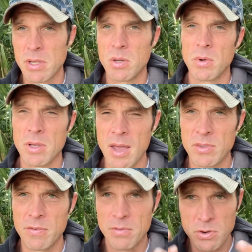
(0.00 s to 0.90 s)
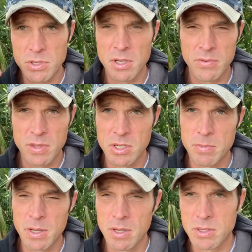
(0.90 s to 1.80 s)
And you want to have a diversity of these
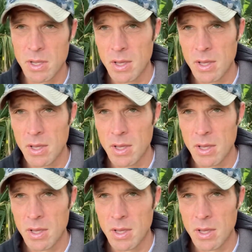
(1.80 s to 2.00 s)
because